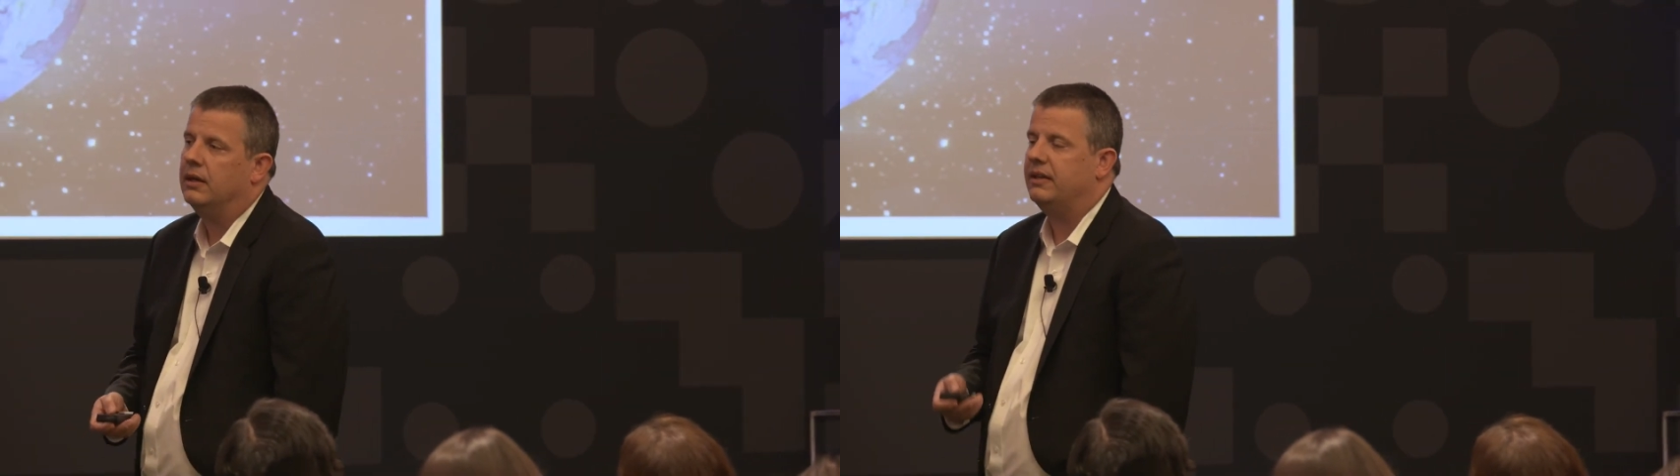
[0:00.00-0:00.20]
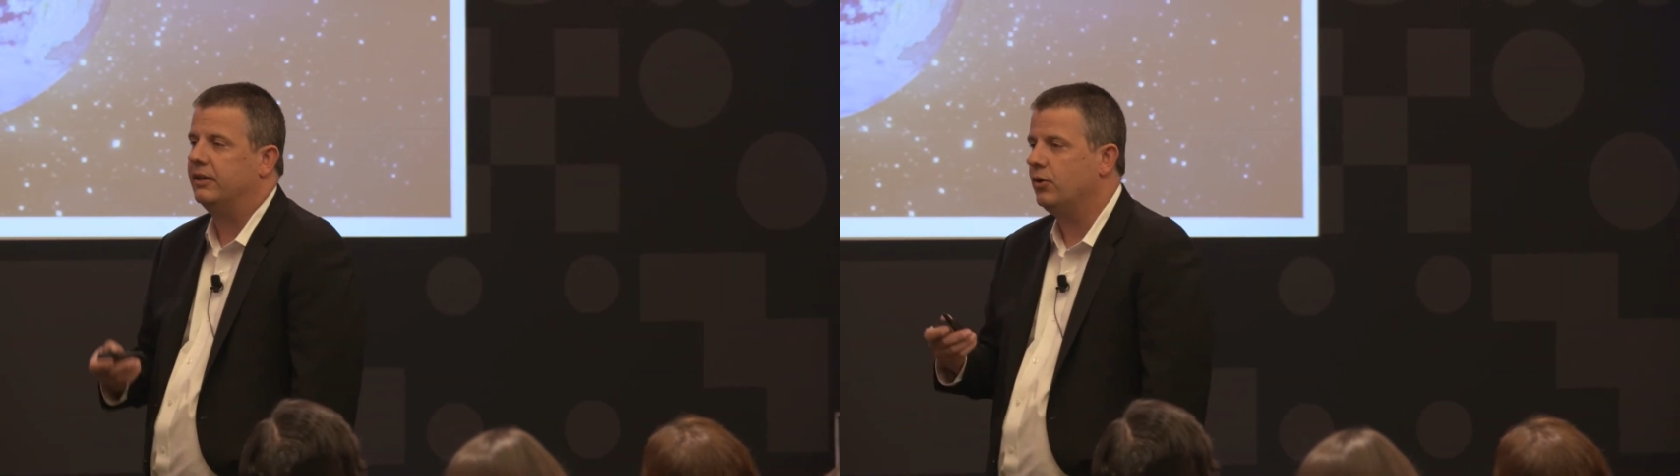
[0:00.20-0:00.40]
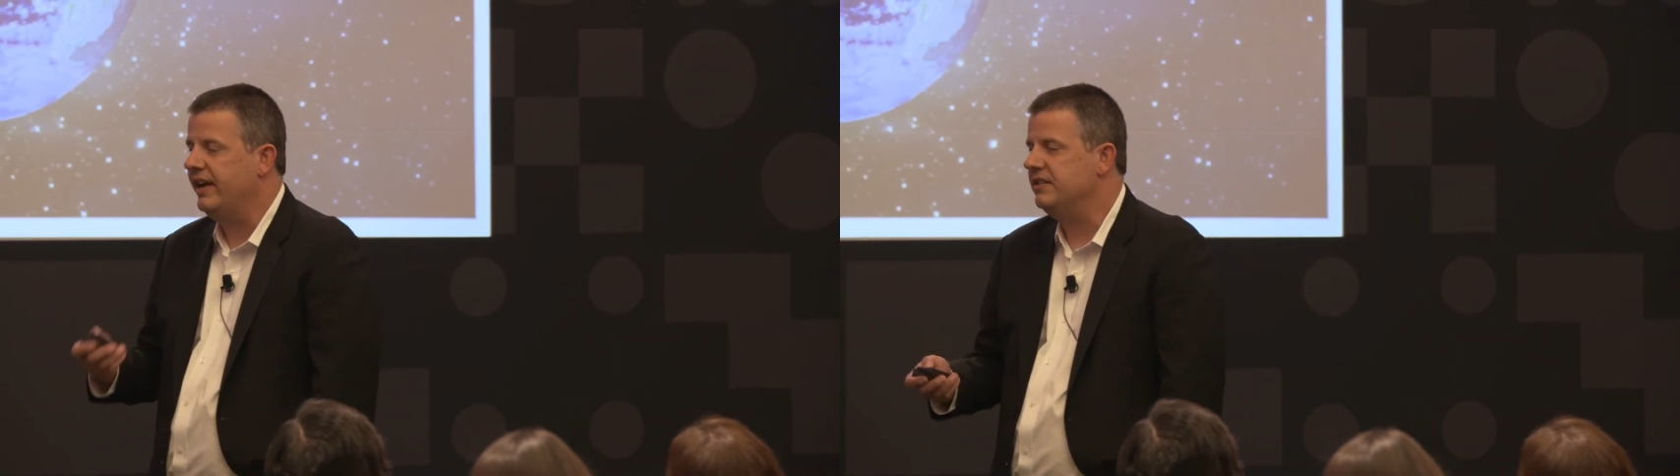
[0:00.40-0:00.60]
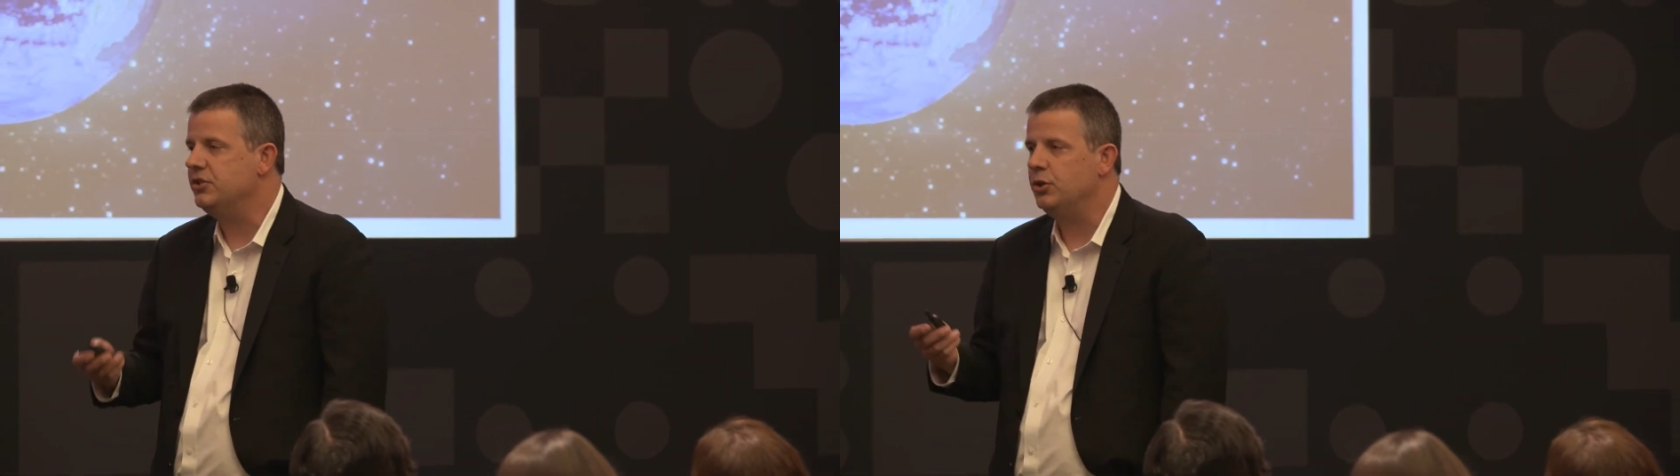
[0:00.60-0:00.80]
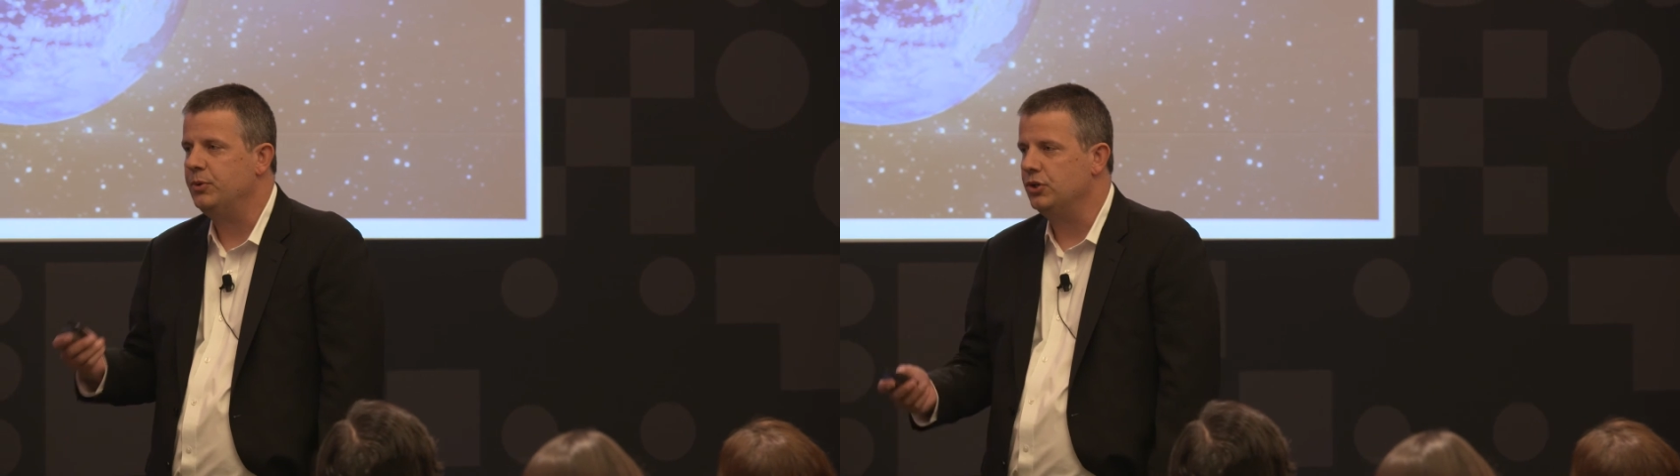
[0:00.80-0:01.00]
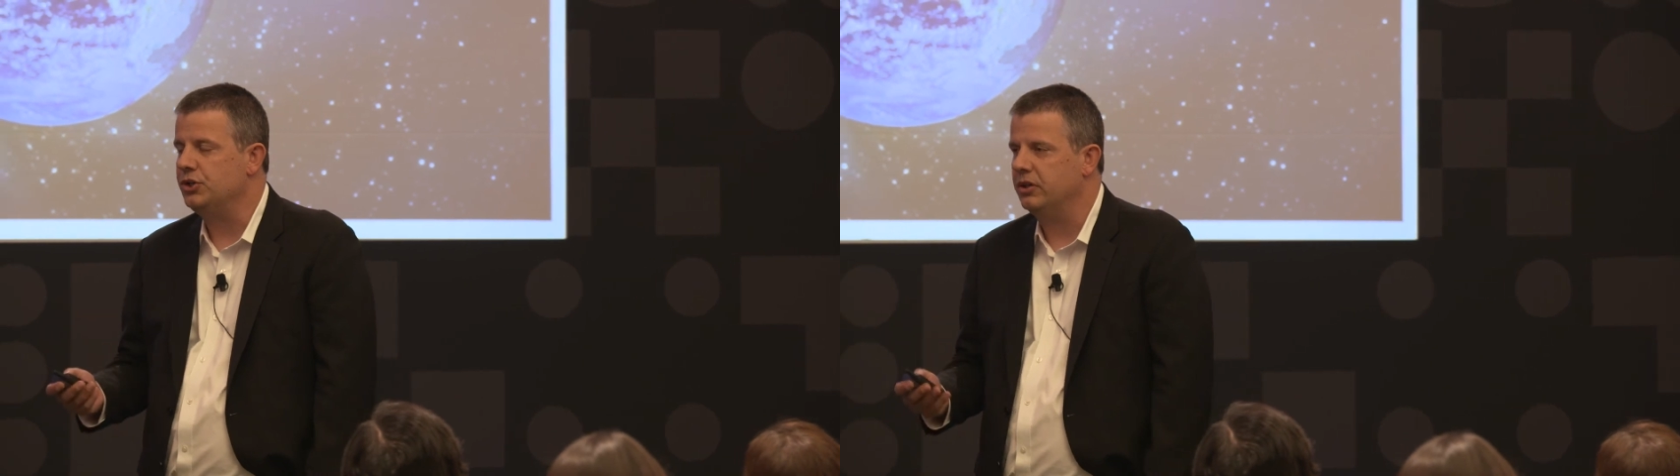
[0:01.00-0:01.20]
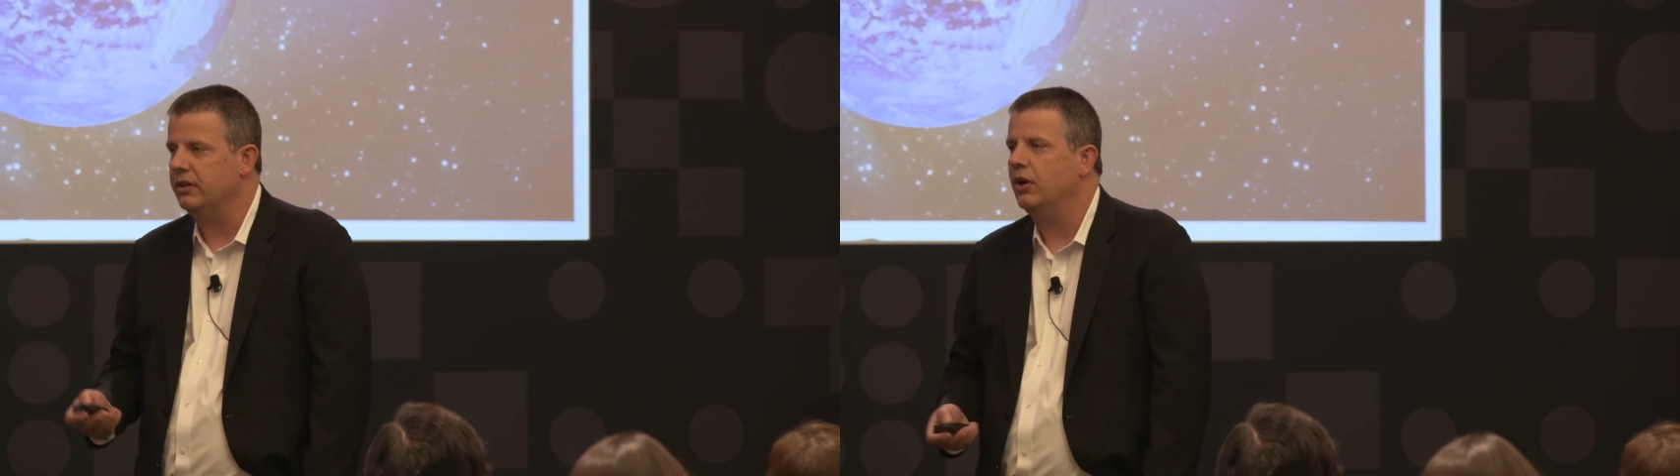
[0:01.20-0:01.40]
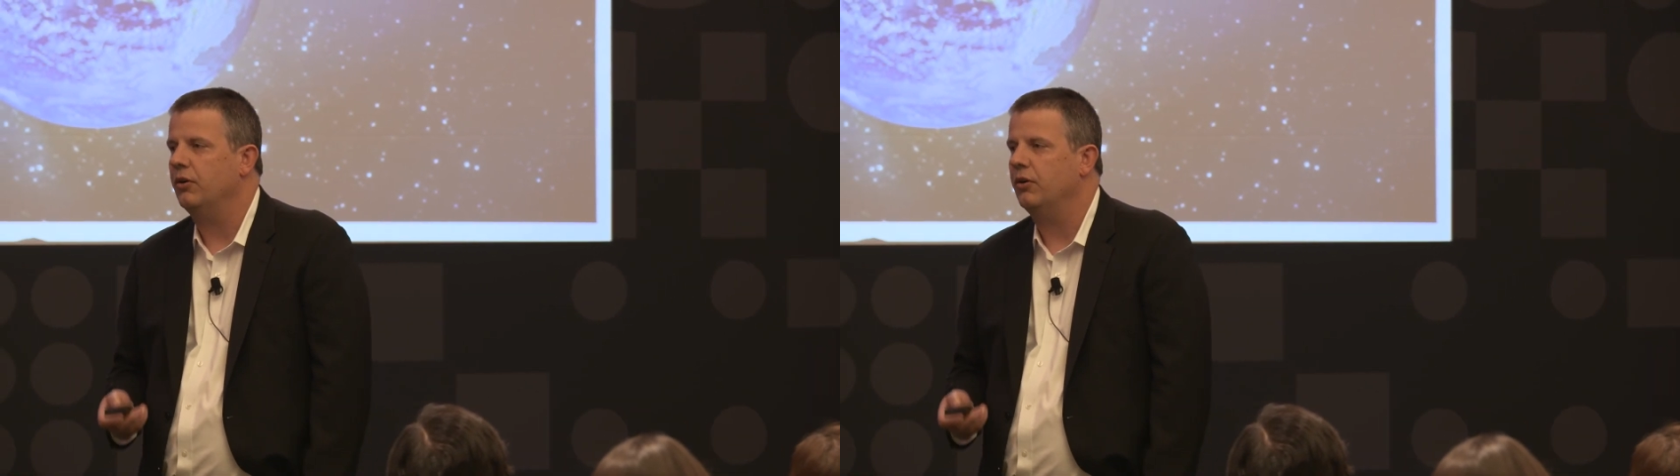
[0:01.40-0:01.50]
that great distribution